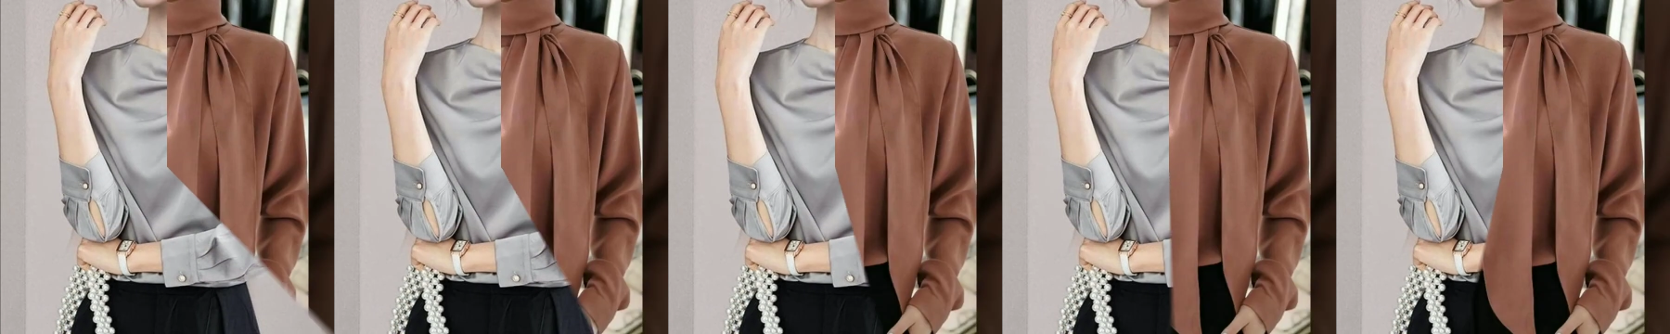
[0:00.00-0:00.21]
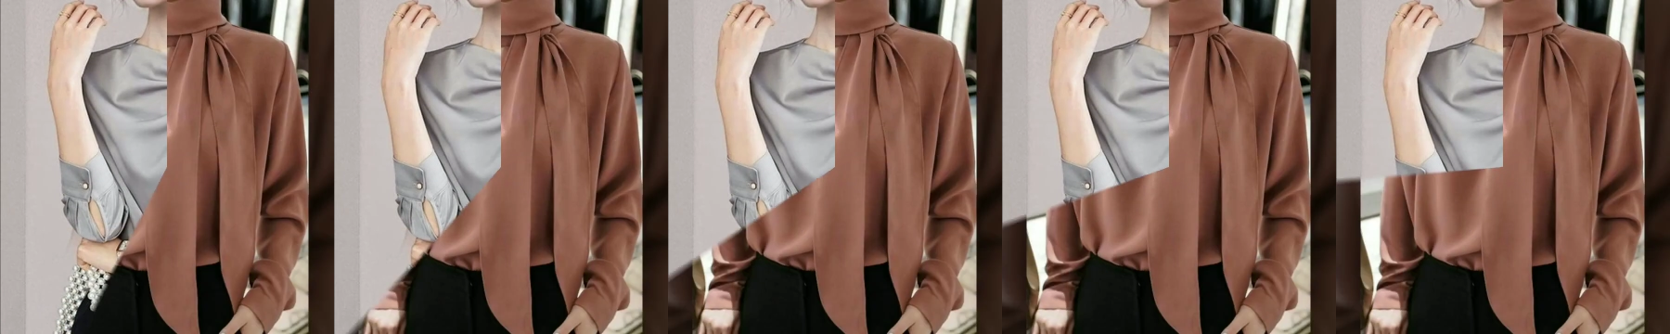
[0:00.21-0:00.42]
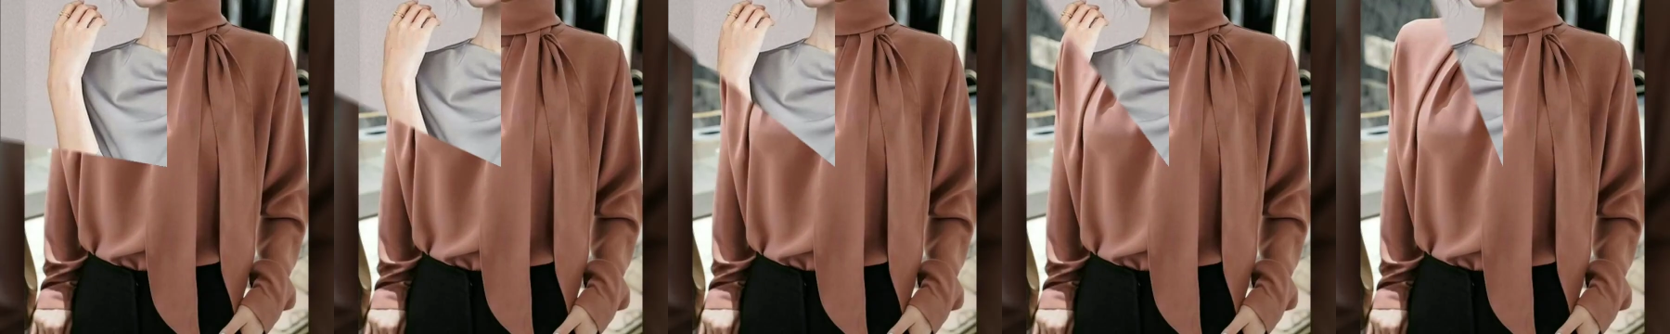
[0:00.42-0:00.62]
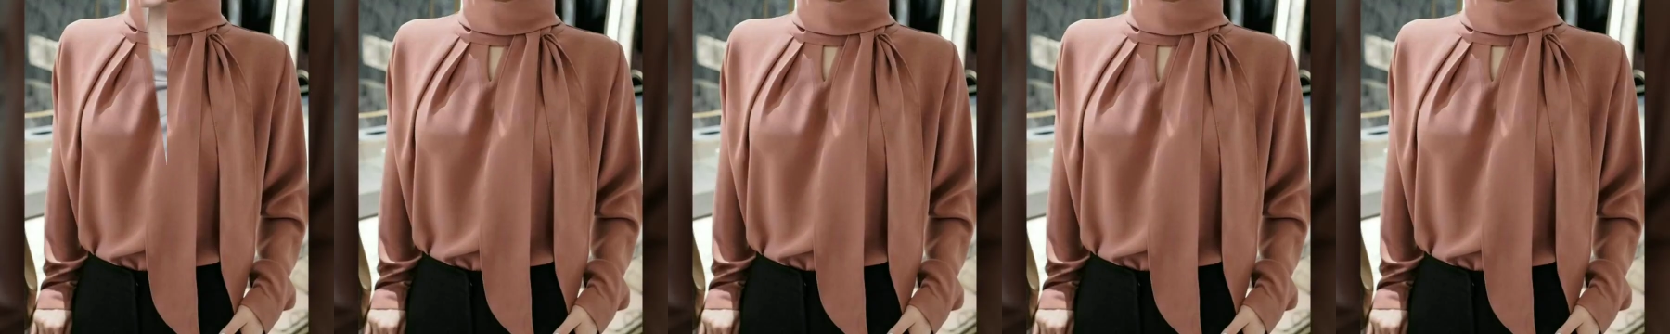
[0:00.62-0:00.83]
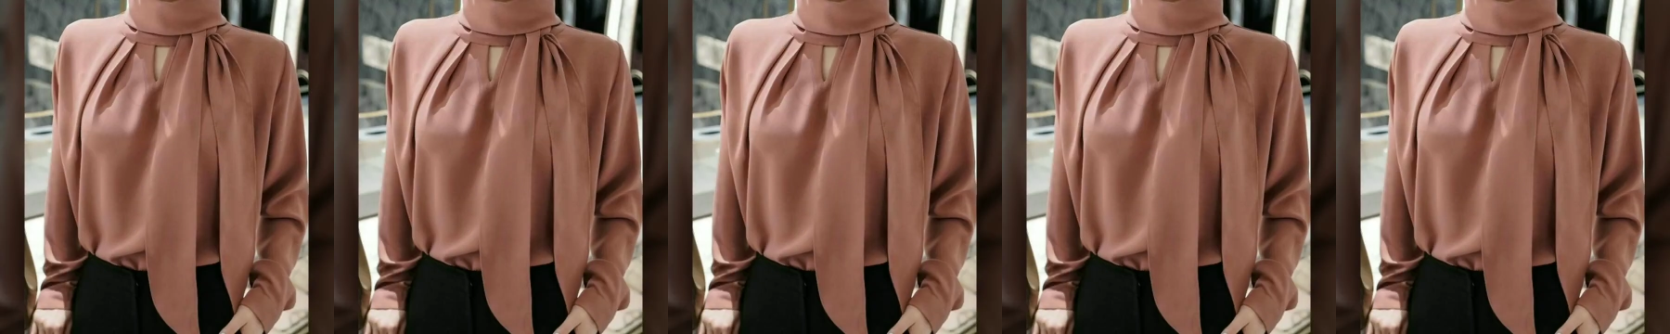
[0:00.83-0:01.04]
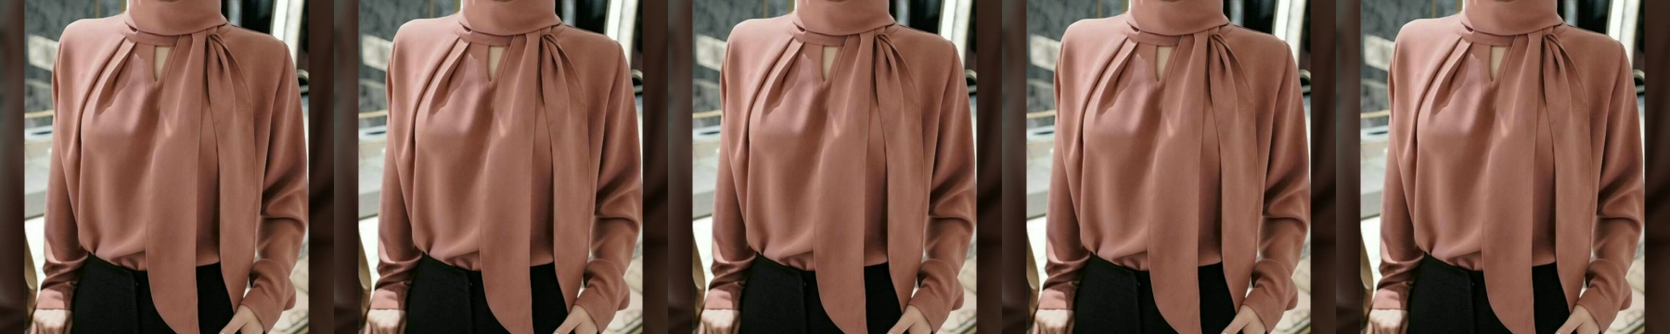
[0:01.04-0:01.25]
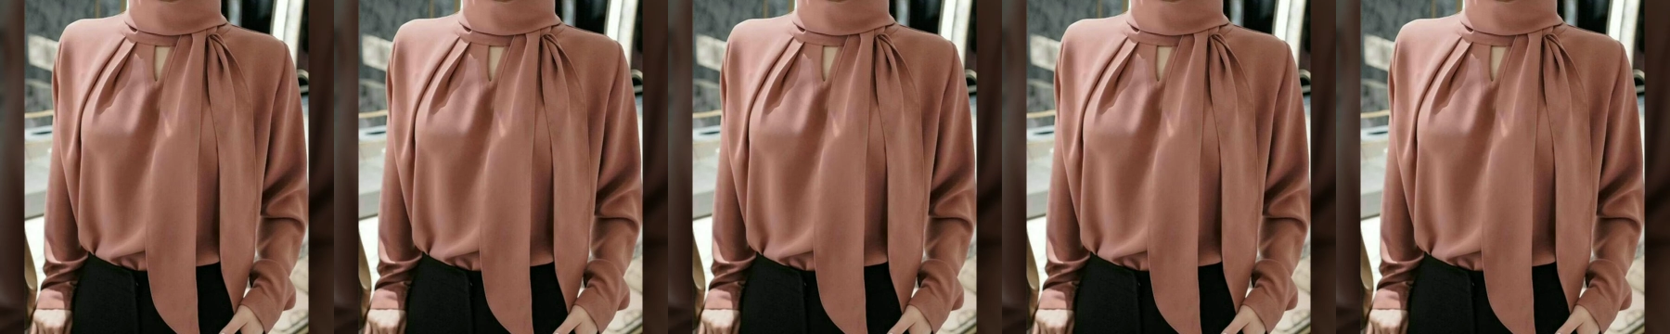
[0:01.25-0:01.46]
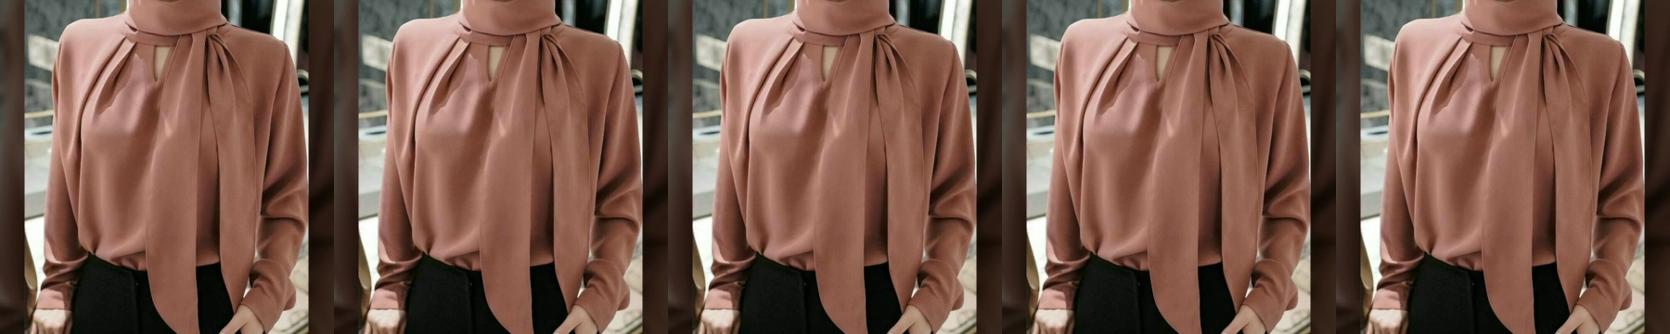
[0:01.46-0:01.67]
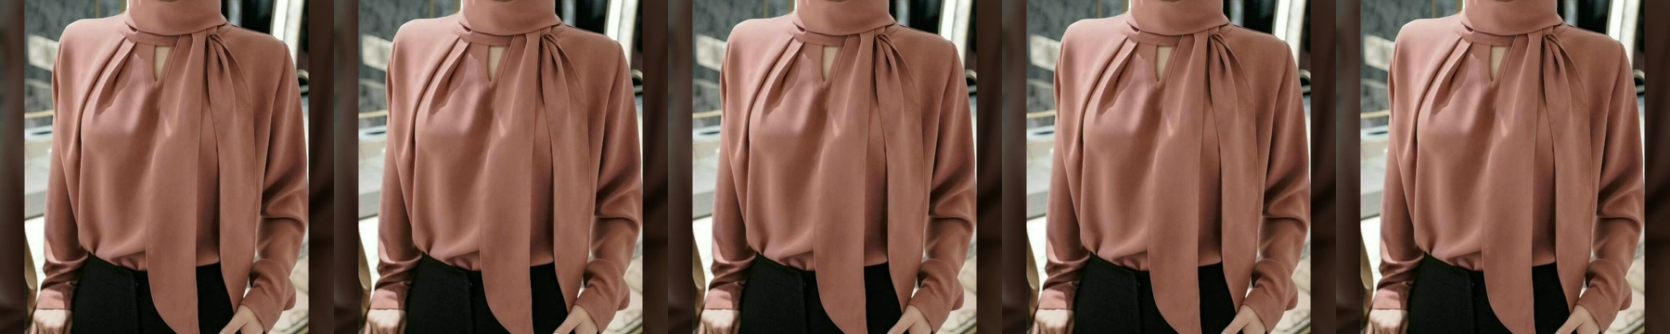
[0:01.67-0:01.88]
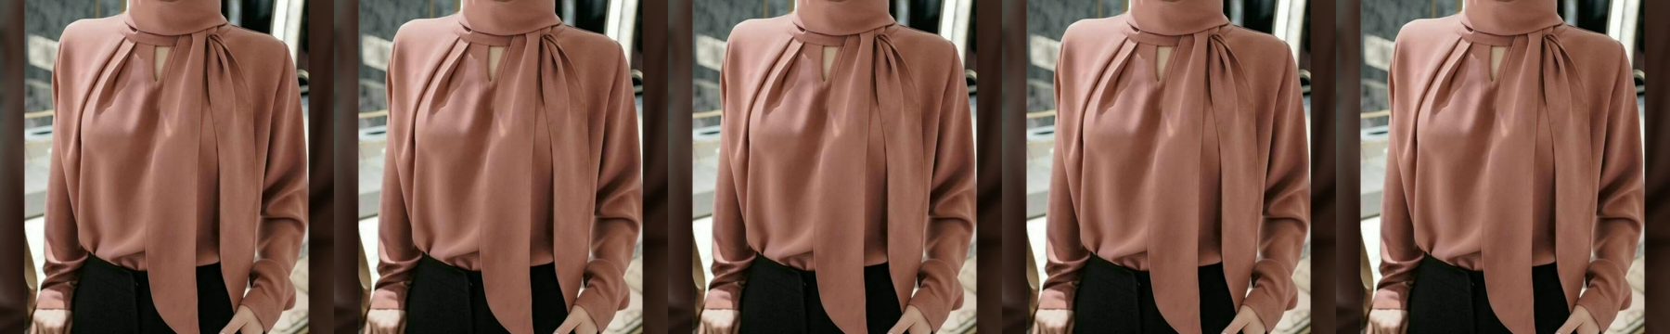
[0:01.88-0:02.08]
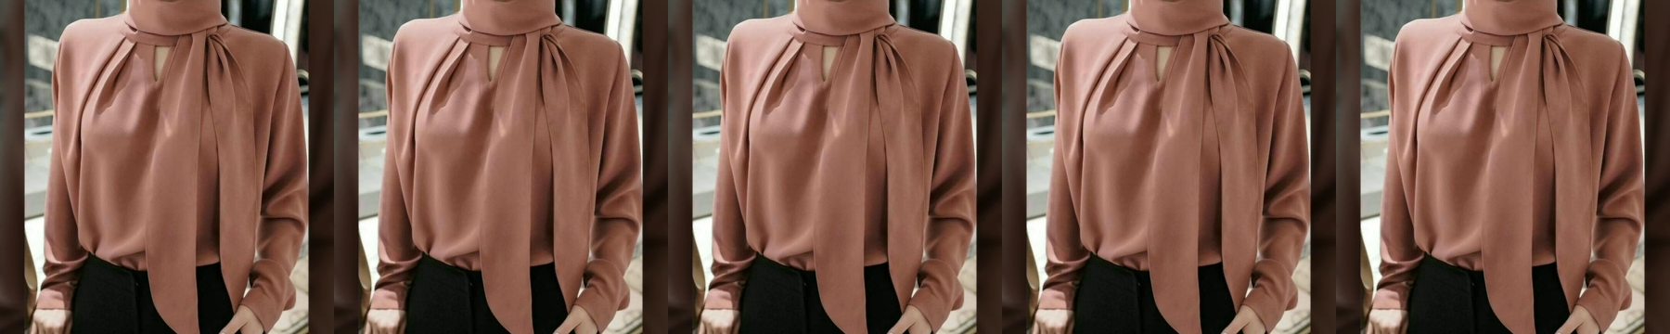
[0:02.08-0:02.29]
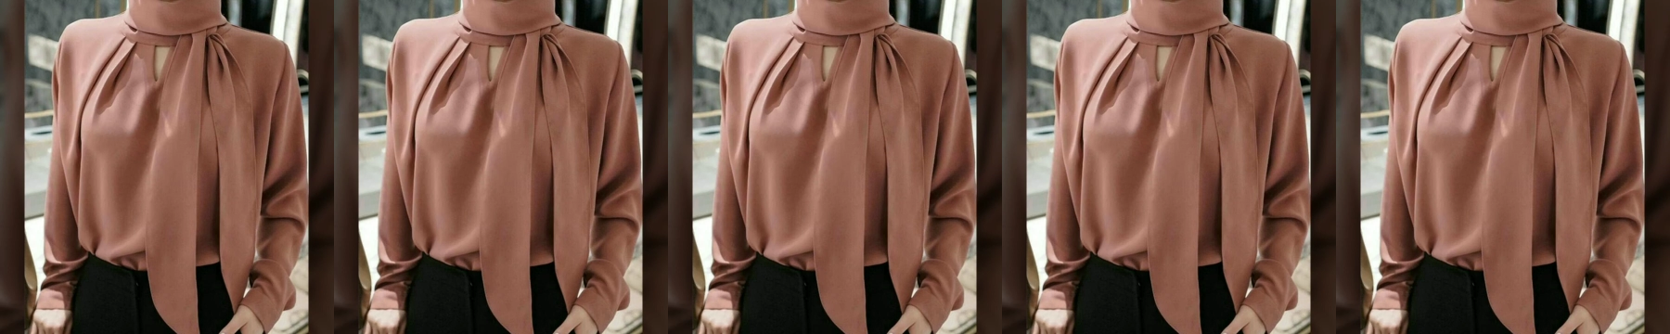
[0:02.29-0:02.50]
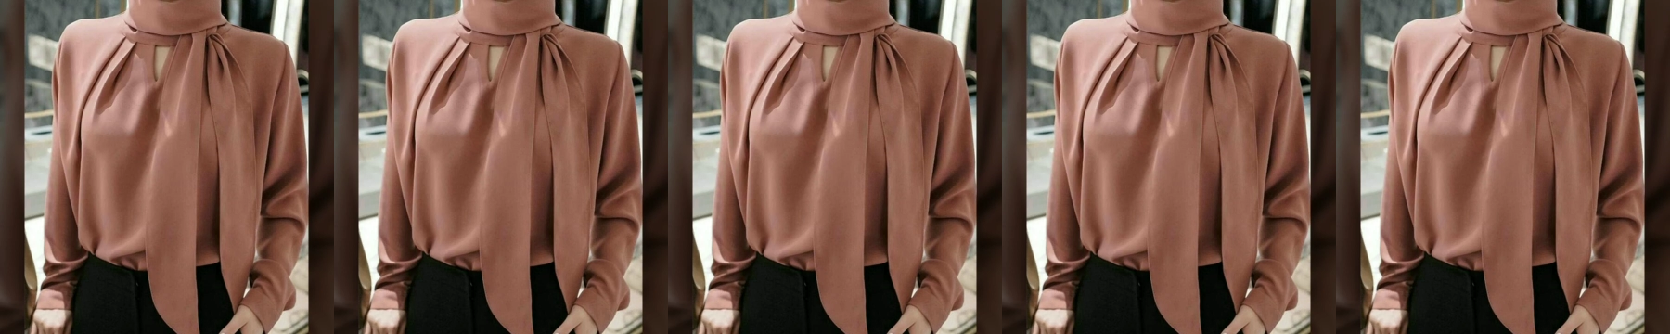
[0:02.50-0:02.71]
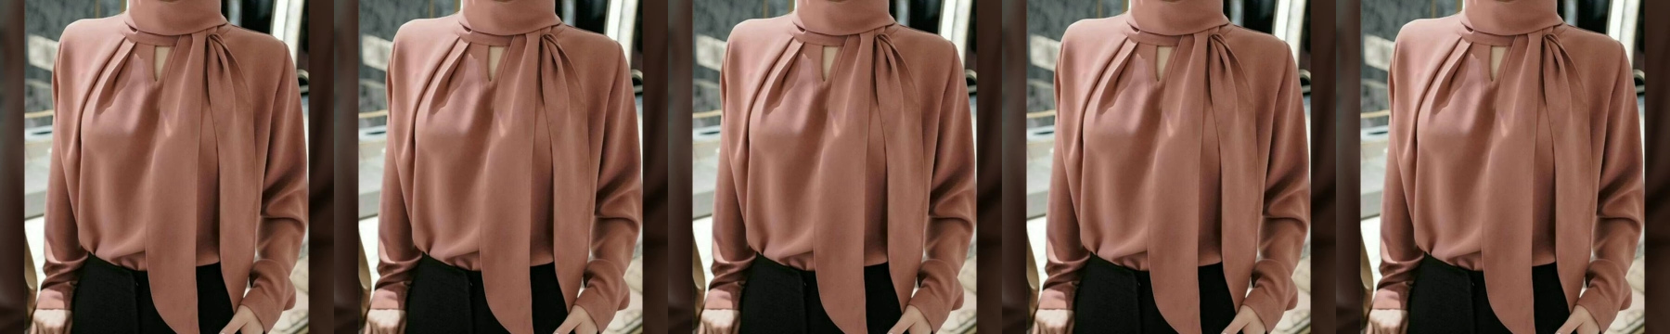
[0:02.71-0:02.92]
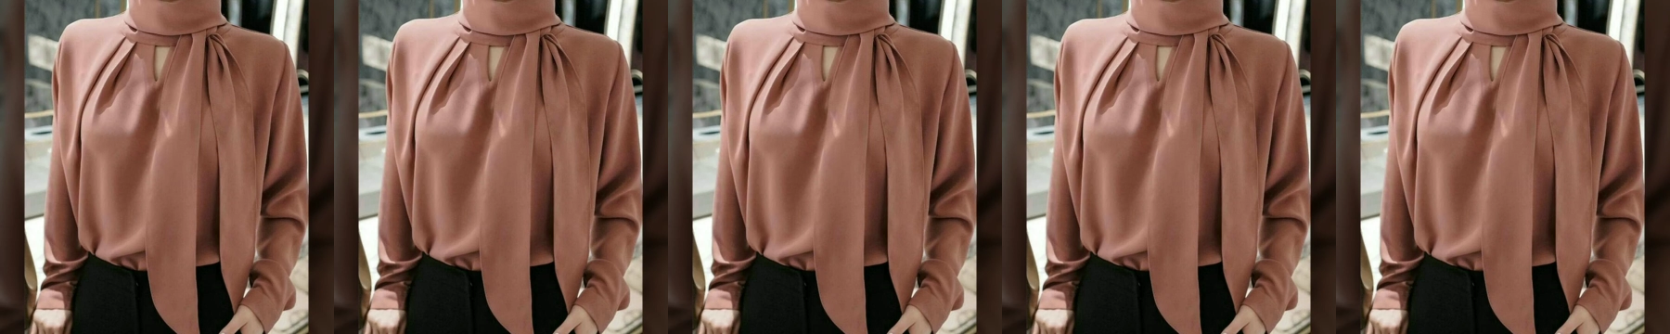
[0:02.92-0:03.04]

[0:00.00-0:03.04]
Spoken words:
No face is visible, so there are no lips to read.